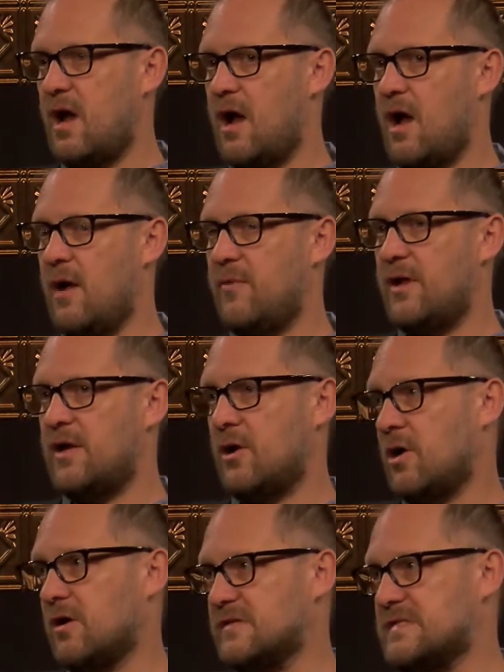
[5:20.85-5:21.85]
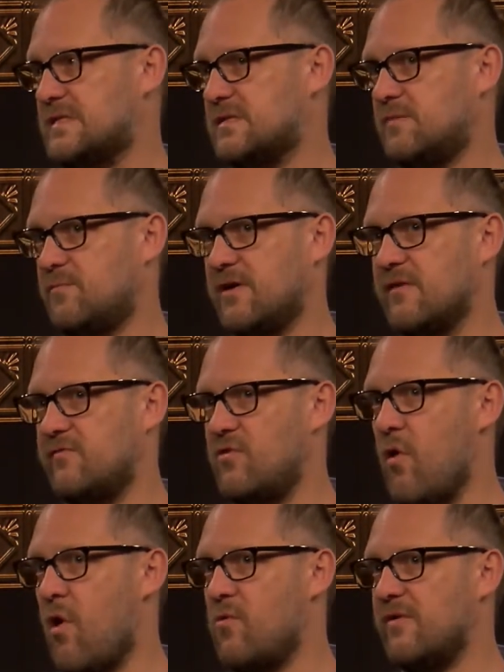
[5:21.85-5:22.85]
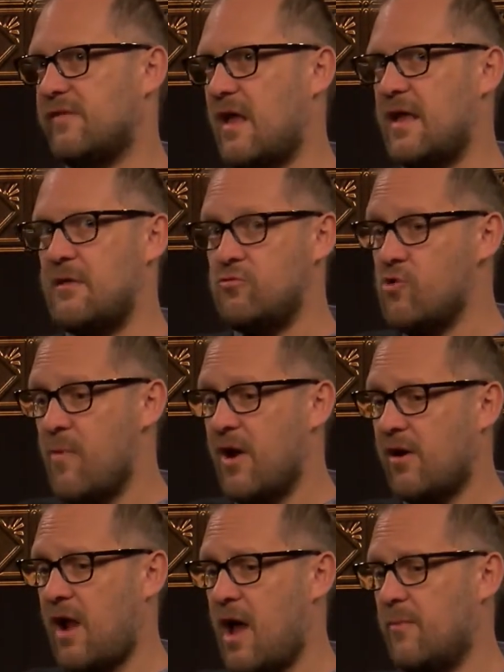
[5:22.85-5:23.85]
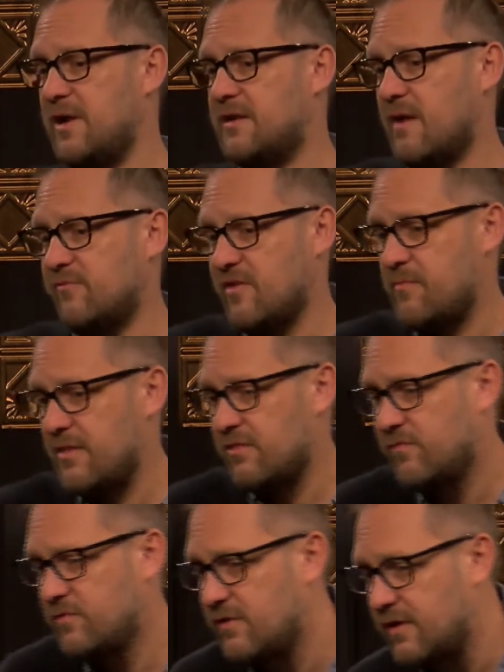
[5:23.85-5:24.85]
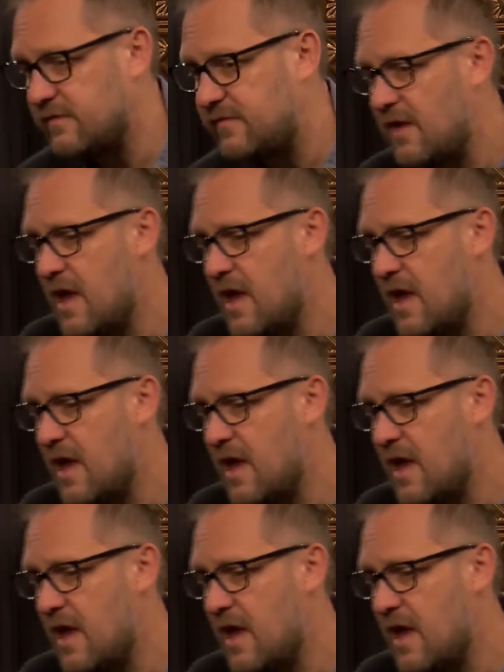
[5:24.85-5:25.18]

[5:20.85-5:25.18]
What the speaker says: And it hurts because you always, no matter how many times I've been through this,